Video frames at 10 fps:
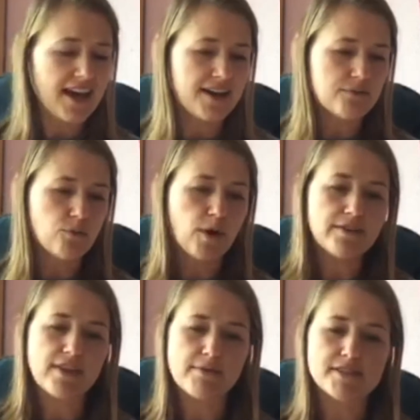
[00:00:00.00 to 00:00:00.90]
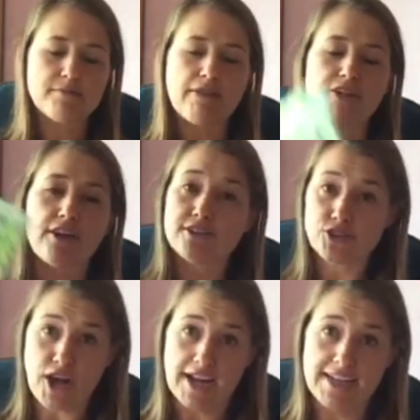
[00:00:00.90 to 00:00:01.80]
Um, one of them is My Father's
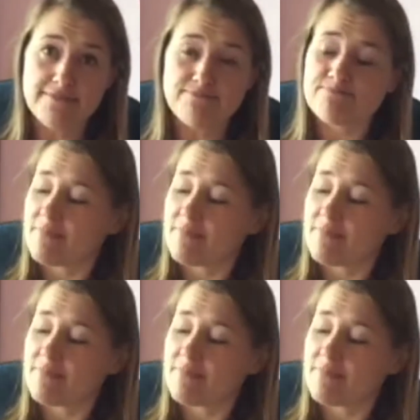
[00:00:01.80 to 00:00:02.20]
Dragon,